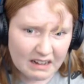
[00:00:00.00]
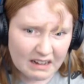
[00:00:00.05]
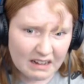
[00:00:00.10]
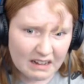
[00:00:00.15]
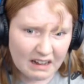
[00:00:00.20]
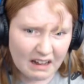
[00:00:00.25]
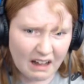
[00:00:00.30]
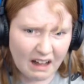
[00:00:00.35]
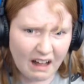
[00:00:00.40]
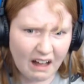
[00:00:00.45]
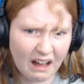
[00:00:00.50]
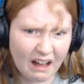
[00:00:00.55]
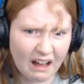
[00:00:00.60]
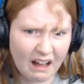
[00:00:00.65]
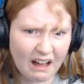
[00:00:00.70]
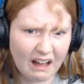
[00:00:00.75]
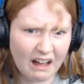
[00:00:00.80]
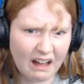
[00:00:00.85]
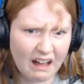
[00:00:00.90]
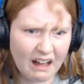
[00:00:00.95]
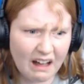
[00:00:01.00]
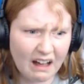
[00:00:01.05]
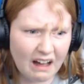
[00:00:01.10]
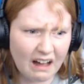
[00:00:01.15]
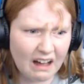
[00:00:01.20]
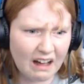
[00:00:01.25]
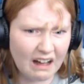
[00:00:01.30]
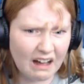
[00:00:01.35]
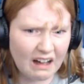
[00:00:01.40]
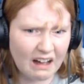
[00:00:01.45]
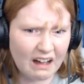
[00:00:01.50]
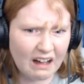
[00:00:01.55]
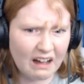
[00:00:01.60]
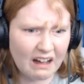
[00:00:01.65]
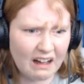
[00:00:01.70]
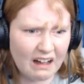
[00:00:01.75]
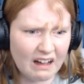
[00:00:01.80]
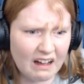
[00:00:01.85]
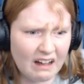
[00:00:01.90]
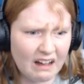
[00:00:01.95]
Ha ha!
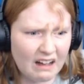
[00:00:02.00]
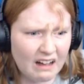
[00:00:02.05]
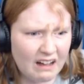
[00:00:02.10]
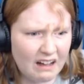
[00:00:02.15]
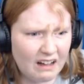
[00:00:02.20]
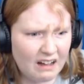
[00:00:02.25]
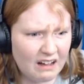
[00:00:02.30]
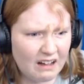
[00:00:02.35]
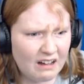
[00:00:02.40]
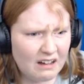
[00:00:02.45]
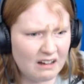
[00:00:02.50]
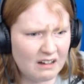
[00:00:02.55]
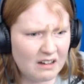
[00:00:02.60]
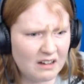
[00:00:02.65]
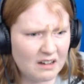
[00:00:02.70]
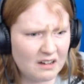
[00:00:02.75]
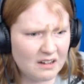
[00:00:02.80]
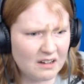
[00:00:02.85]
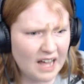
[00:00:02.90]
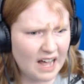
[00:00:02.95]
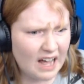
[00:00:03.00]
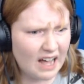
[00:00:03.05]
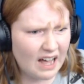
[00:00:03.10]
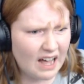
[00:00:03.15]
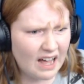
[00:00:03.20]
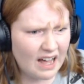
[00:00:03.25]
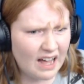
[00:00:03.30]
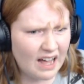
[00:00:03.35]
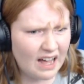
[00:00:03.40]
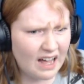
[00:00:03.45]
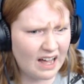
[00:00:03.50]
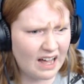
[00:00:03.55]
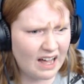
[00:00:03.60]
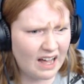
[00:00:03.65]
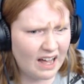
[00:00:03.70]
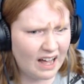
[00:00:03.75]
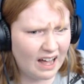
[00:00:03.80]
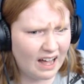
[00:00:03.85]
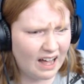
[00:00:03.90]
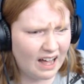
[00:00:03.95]
Oh
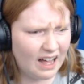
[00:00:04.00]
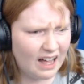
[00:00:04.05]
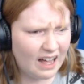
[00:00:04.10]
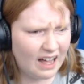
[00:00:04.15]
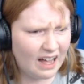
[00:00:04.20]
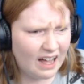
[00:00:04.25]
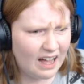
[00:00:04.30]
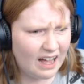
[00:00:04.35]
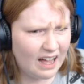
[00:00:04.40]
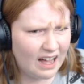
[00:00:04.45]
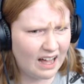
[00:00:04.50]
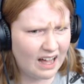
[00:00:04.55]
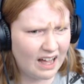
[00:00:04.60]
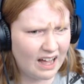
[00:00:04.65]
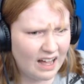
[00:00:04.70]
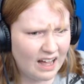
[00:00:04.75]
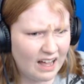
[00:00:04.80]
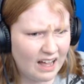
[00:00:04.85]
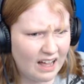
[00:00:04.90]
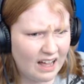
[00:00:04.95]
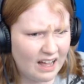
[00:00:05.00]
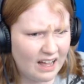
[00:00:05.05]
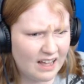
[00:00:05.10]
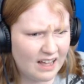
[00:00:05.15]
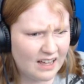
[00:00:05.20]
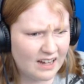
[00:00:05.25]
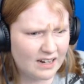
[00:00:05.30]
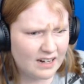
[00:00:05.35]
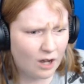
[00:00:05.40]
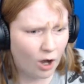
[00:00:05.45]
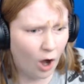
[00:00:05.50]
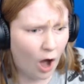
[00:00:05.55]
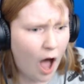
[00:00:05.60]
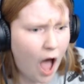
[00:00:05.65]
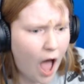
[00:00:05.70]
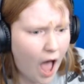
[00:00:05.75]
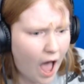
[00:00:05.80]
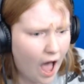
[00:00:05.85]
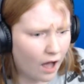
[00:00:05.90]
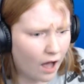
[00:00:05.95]
God!
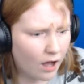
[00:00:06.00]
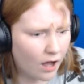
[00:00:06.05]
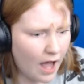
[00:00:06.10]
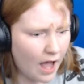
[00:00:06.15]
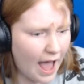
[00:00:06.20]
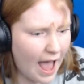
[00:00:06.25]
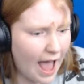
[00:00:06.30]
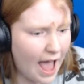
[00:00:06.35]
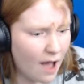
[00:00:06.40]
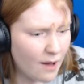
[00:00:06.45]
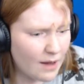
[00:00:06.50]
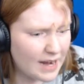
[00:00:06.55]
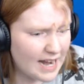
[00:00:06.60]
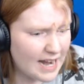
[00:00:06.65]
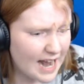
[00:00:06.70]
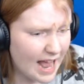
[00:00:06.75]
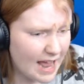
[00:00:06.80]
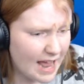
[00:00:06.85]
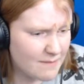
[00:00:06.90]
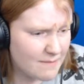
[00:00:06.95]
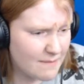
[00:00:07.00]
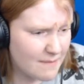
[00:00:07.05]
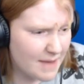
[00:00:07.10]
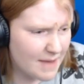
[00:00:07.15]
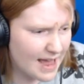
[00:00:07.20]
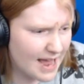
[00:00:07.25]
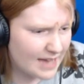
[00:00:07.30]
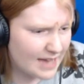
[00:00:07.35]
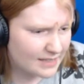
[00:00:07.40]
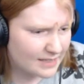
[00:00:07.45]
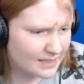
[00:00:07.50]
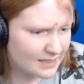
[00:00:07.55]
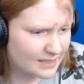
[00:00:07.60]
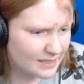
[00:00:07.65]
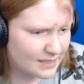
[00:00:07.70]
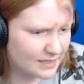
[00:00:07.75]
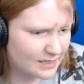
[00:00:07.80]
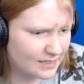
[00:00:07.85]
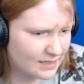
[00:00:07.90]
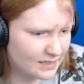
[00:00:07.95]
Oh! How did I
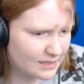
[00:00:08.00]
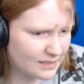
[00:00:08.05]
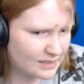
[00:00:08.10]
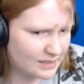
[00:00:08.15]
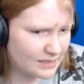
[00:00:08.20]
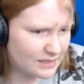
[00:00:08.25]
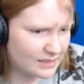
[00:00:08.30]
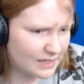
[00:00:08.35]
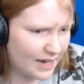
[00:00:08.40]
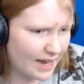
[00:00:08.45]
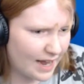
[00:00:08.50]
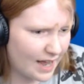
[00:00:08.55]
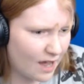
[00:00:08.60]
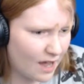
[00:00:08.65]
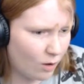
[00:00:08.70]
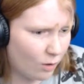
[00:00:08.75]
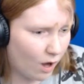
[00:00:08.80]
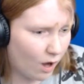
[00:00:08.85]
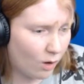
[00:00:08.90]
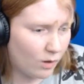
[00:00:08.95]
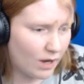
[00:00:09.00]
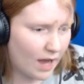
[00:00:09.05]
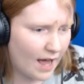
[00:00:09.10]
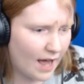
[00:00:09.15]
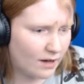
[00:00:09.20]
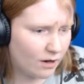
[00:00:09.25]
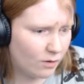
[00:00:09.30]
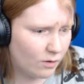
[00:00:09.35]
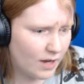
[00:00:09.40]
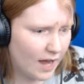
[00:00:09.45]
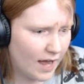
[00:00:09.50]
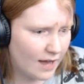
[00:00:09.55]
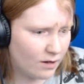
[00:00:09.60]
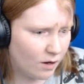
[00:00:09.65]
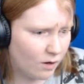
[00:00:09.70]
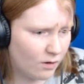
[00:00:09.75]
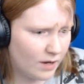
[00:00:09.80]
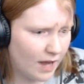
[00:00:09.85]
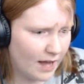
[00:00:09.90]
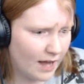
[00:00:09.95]
miss? How? Oh God! Oh God!
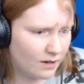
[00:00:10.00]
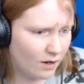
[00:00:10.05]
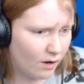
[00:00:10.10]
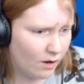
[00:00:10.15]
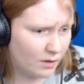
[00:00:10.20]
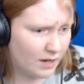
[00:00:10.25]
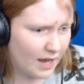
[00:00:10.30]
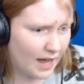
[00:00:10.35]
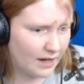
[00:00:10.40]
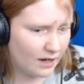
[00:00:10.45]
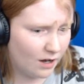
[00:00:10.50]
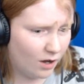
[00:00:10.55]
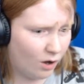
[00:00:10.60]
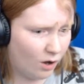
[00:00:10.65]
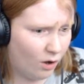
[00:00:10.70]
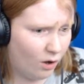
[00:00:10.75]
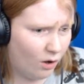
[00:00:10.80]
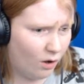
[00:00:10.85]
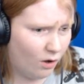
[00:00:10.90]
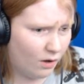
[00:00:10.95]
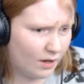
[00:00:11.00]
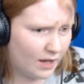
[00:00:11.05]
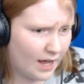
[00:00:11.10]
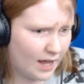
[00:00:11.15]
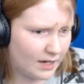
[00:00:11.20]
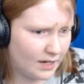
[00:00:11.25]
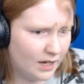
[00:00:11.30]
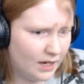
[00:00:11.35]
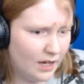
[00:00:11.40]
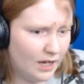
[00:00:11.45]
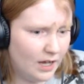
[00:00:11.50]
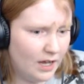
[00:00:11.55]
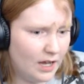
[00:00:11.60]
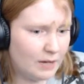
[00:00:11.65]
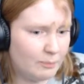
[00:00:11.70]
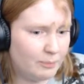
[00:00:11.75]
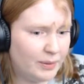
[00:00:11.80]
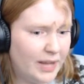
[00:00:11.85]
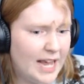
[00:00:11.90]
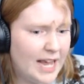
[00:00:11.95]
Oh God! Oh God! Oh God!
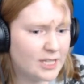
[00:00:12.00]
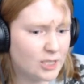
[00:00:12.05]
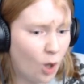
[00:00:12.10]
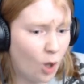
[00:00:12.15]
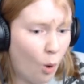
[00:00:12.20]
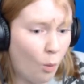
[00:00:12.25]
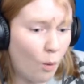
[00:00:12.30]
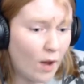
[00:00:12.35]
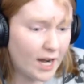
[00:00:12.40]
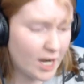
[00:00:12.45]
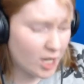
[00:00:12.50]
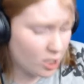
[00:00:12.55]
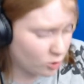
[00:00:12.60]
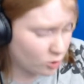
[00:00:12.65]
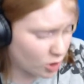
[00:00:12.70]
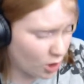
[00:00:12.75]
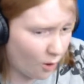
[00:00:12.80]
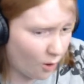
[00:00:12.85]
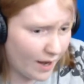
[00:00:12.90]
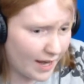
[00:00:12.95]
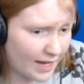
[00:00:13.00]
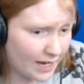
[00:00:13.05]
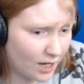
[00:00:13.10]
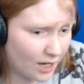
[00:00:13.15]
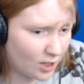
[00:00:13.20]
Please! What are you doing?